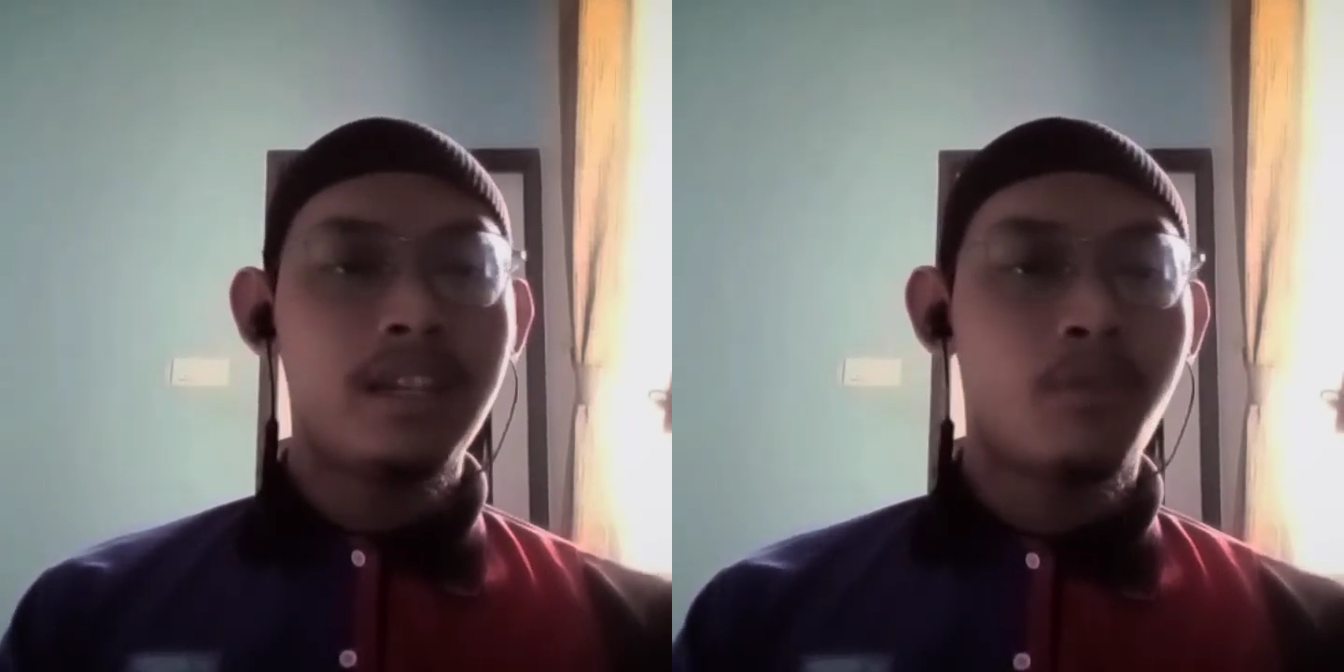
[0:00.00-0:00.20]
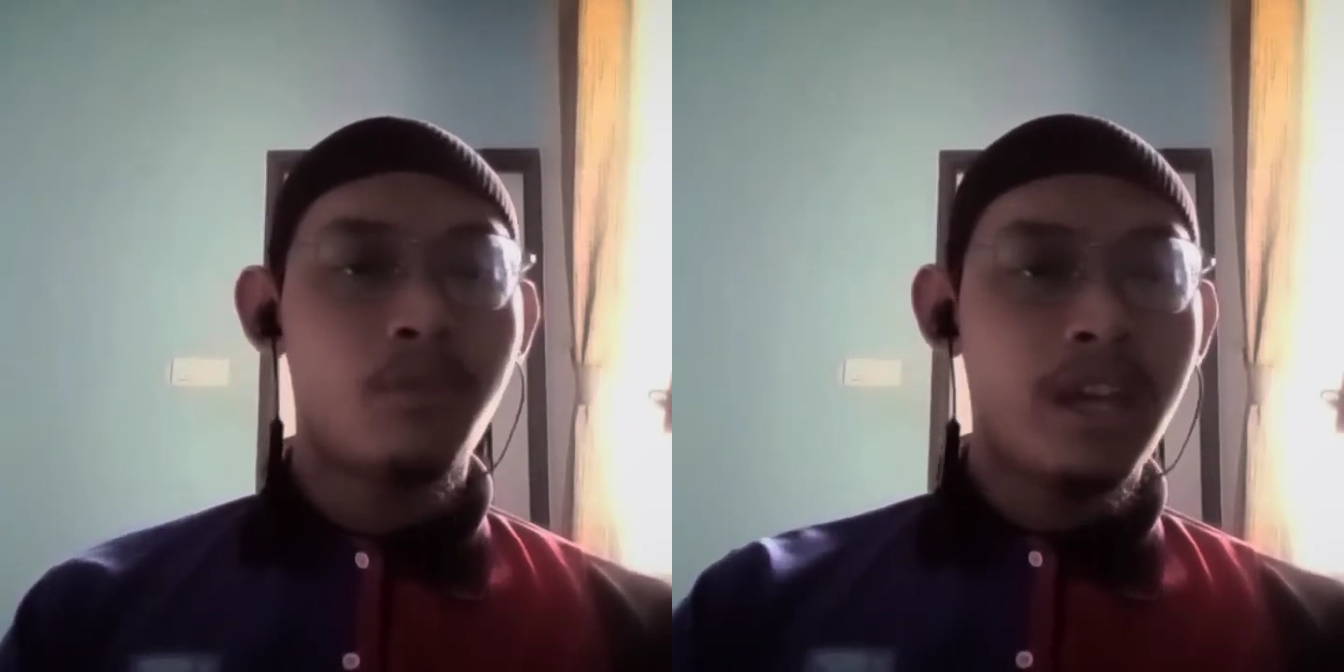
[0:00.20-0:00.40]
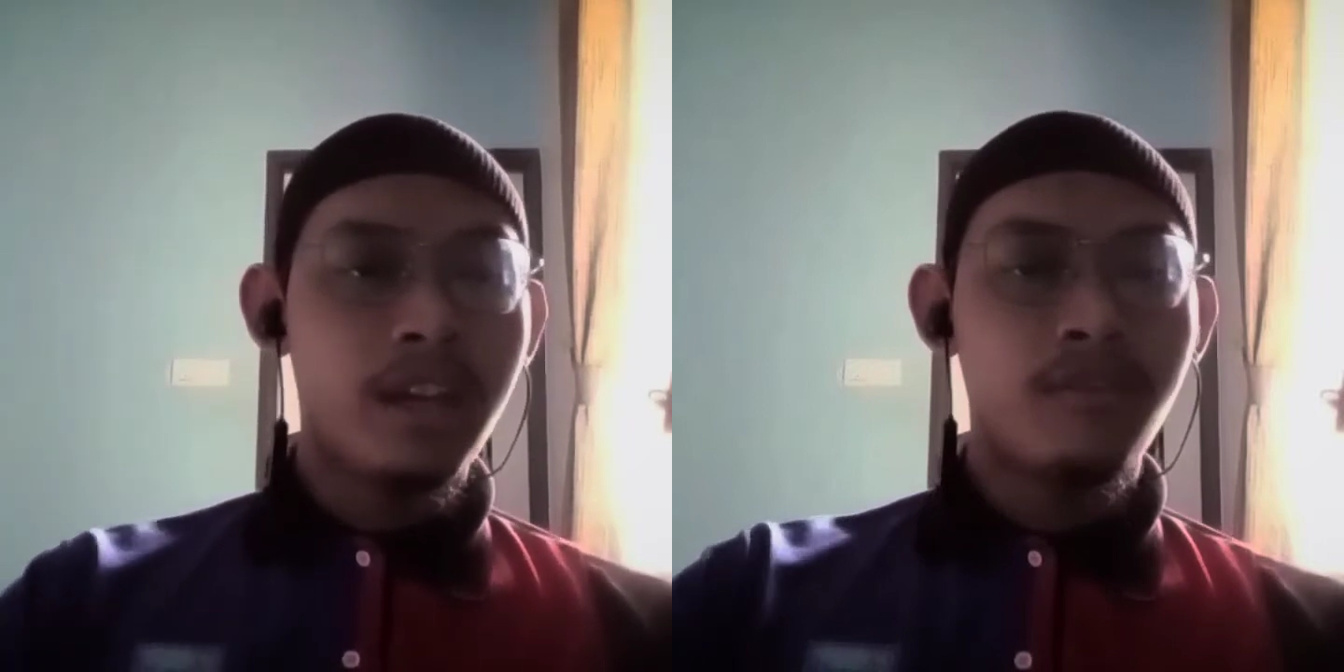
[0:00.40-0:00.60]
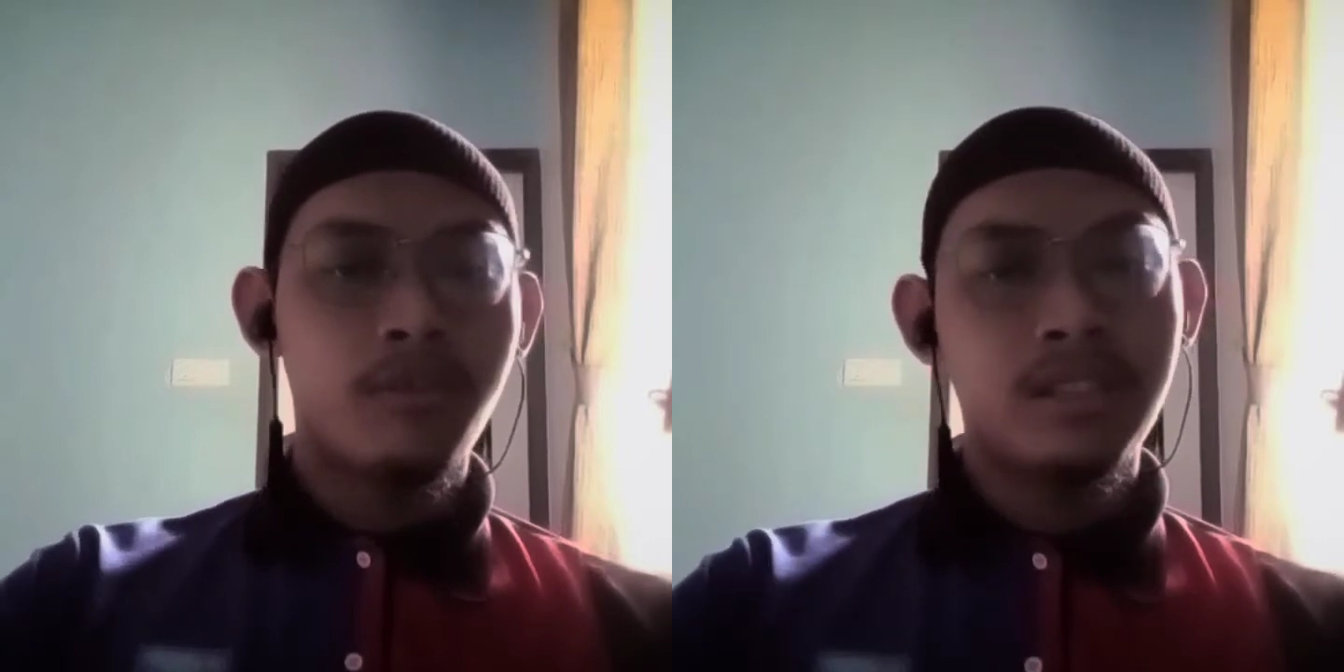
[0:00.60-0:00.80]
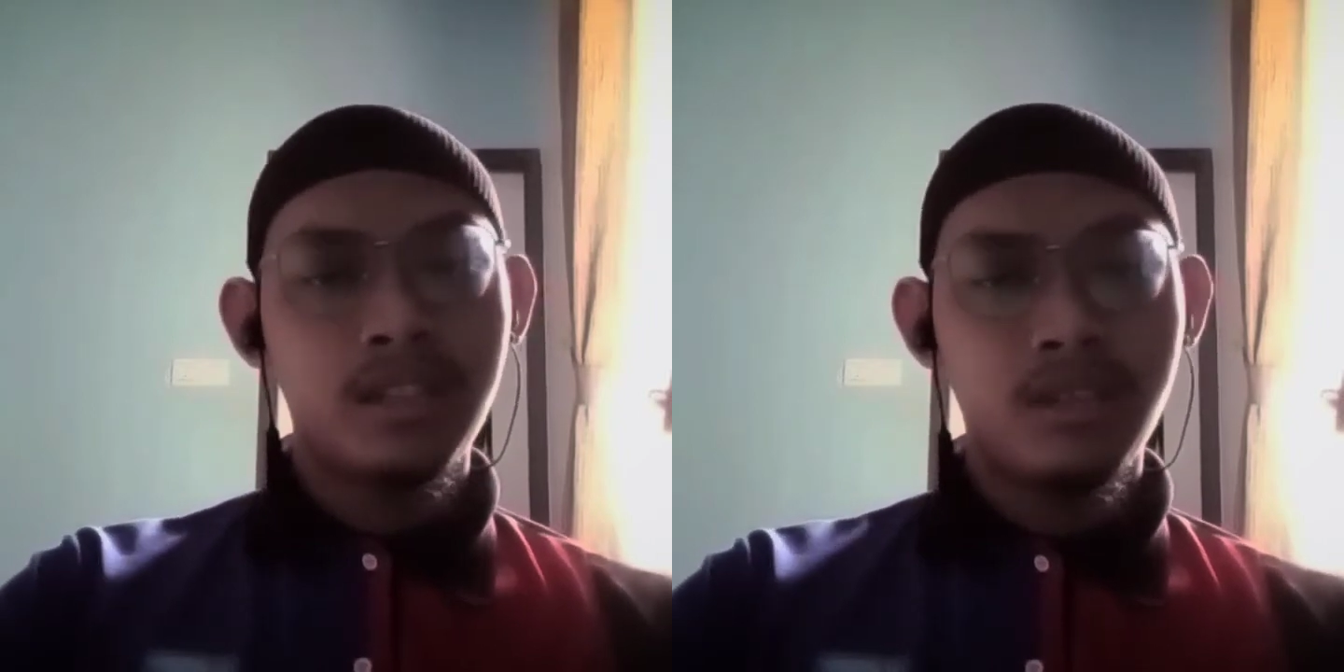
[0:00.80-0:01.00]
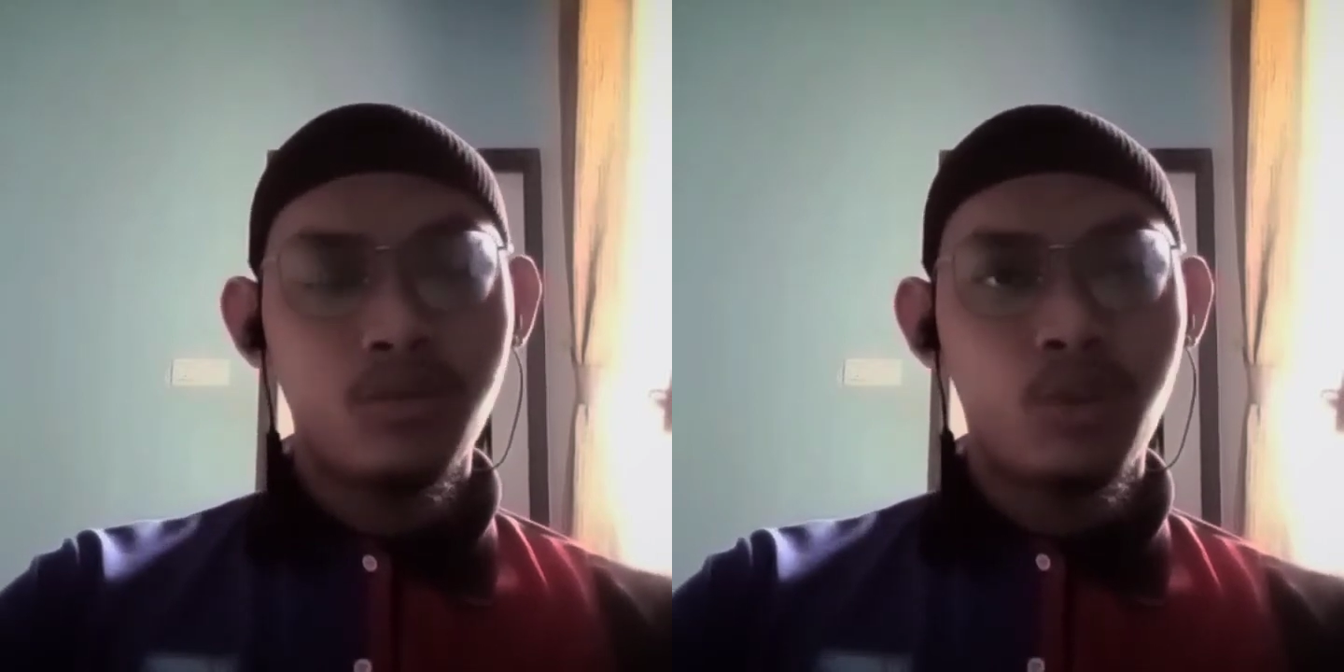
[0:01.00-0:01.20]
their product information